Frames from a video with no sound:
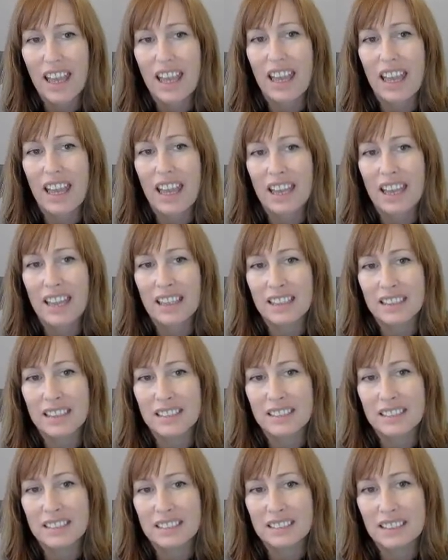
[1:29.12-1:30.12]

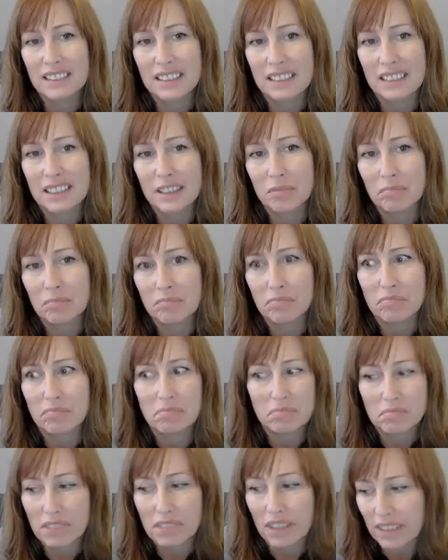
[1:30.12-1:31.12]
And
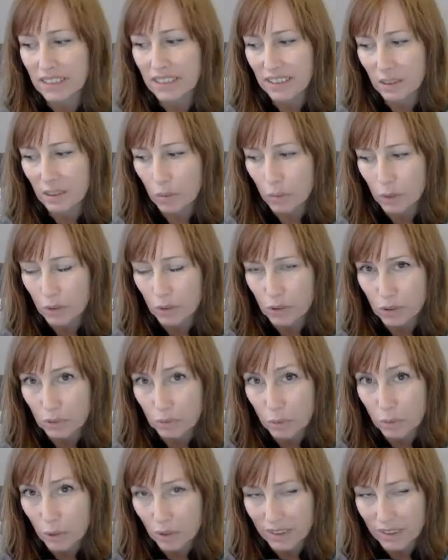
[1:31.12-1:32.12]
I think 1 or 2
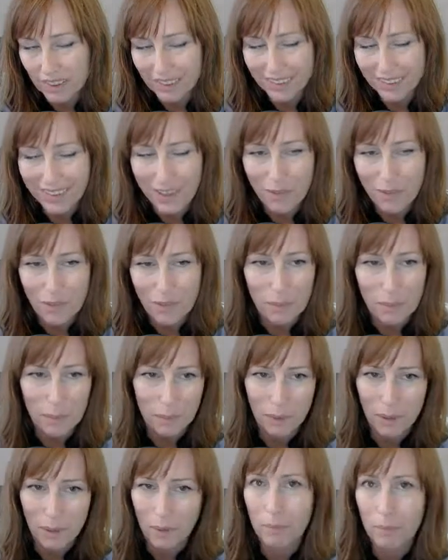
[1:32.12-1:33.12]
more that I can't
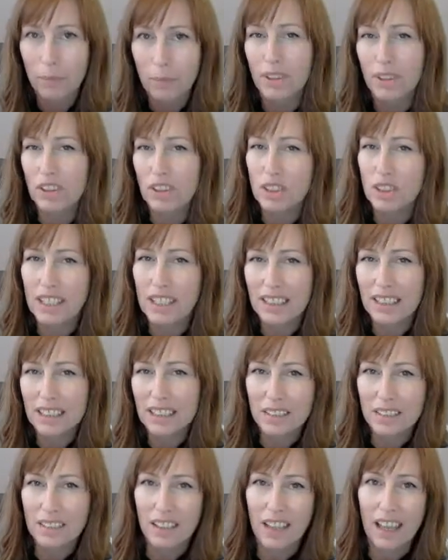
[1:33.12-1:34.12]
remember. But you
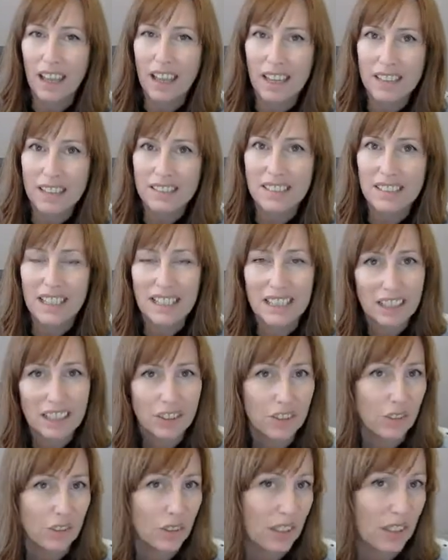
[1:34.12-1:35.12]
can't add ache
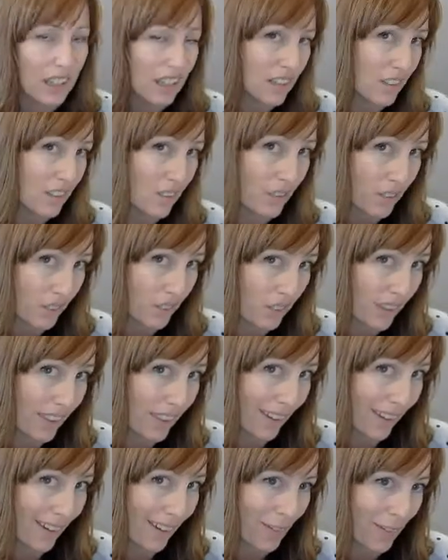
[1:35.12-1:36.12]
to the end of
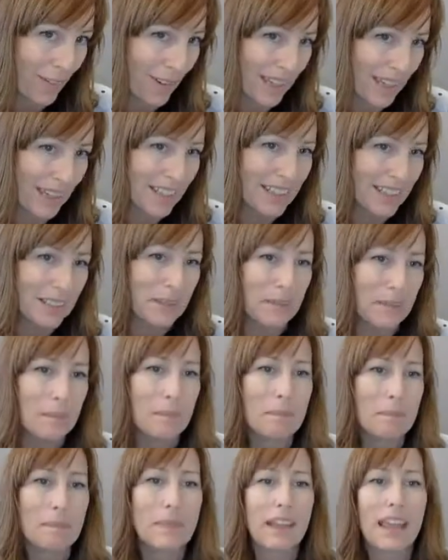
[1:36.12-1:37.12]
everything, okay?
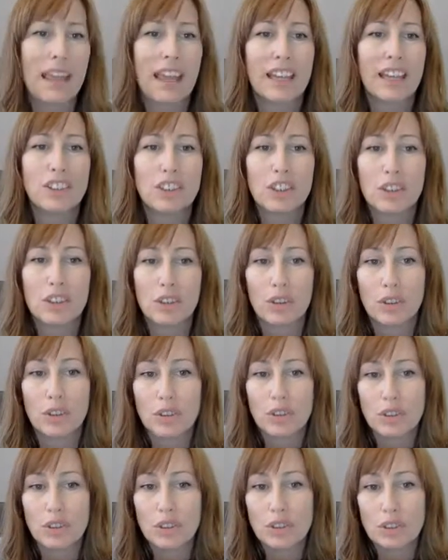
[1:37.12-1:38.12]
And you can
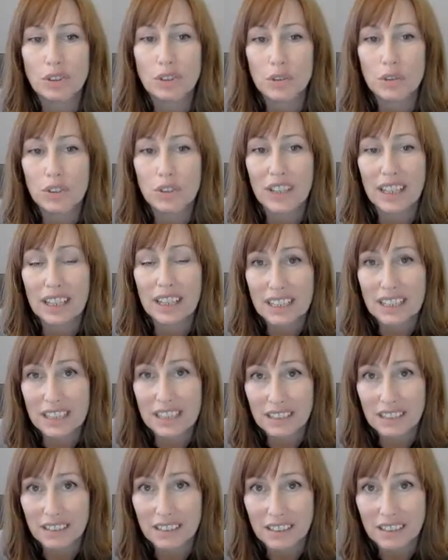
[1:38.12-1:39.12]
also use
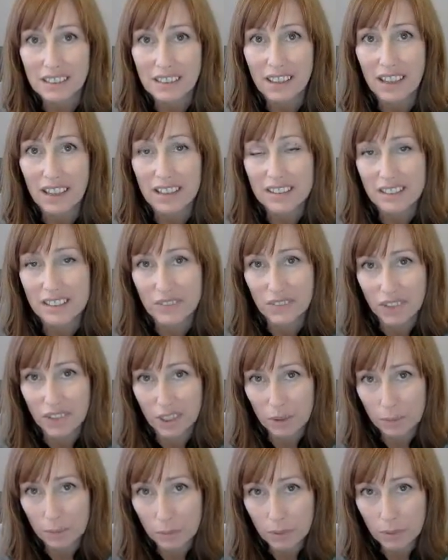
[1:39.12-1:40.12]
ache as a
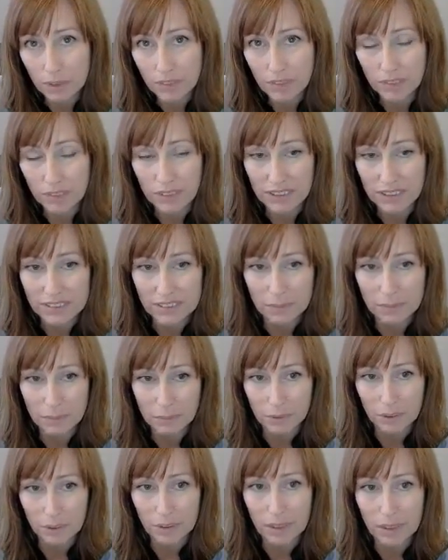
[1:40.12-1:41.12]
verb. For
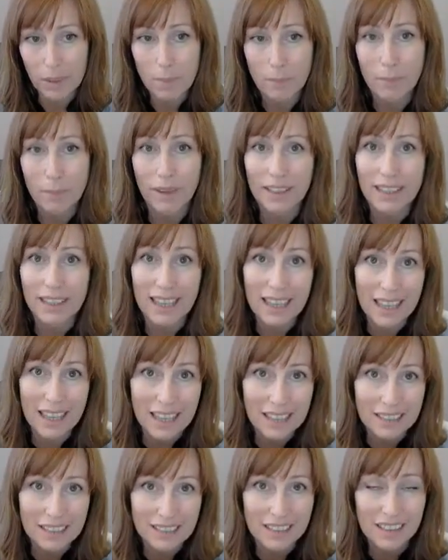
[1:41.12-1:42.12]
example, my
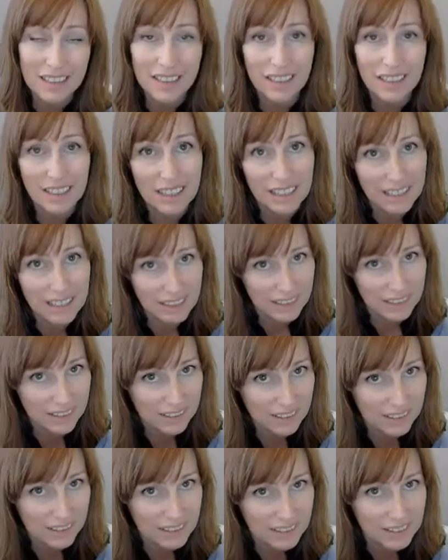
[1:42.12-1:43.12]
head
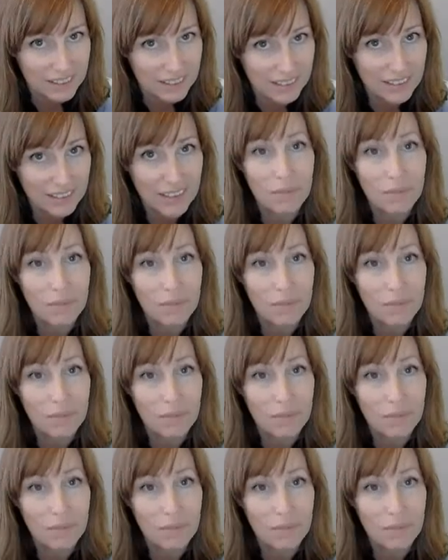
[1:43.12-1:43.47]
aches.